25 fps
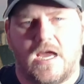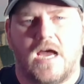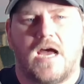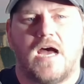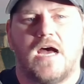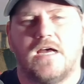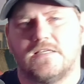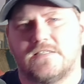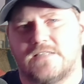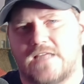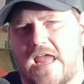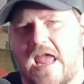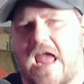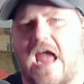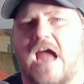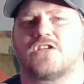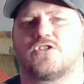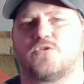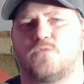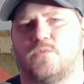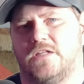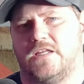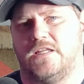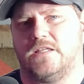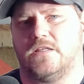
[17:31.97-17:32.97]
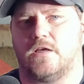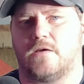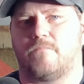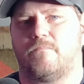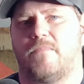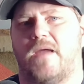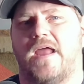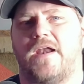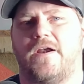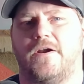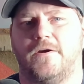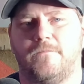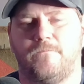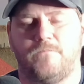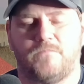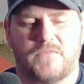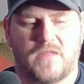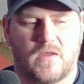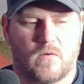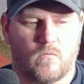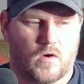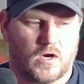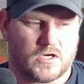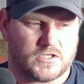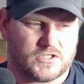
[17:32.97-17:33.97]
does actually look better
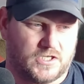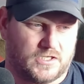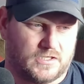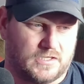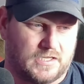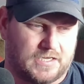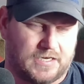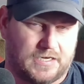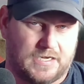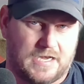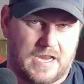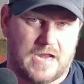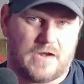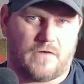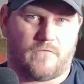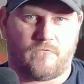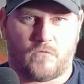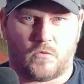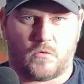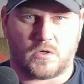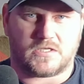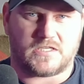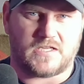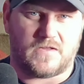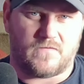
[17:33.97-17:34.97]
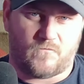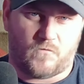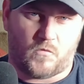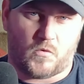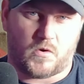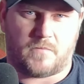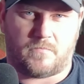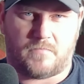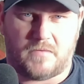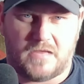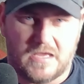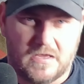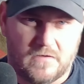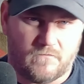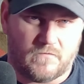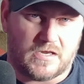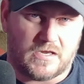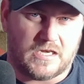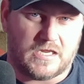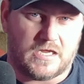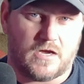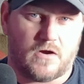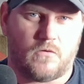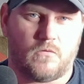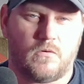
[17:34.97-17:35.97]
than watching like a native 1440p
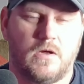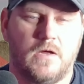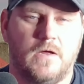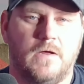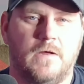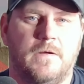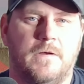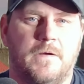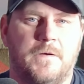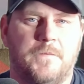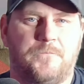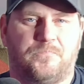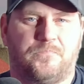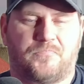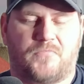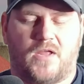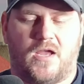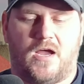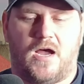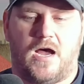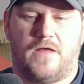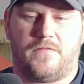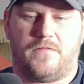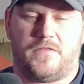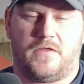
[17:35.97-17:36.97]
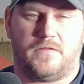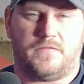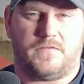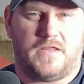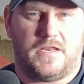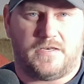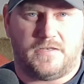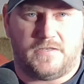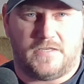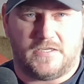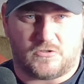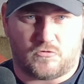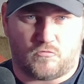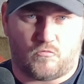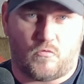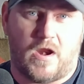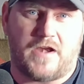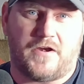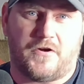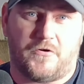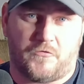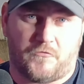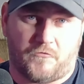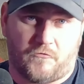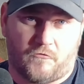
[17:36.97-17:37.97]
video uh, that, that, that's
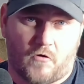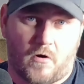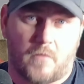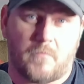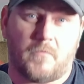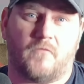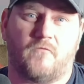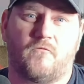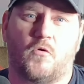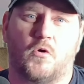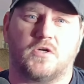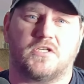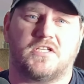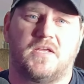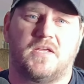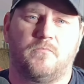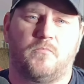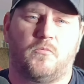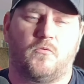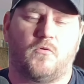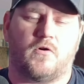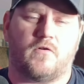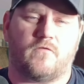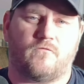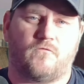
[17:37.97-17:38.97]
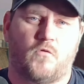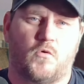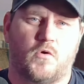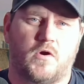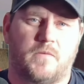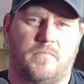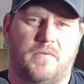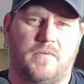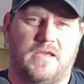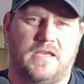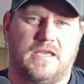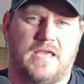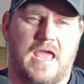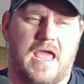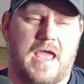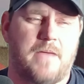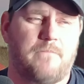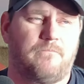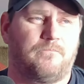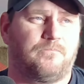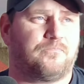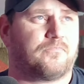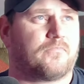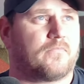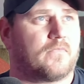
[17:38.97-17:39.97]
rendered from a 1440p
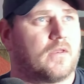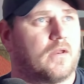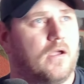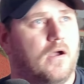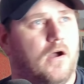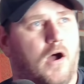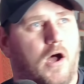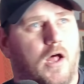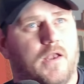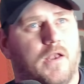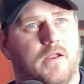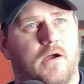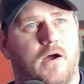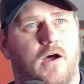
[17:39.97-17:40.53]
game on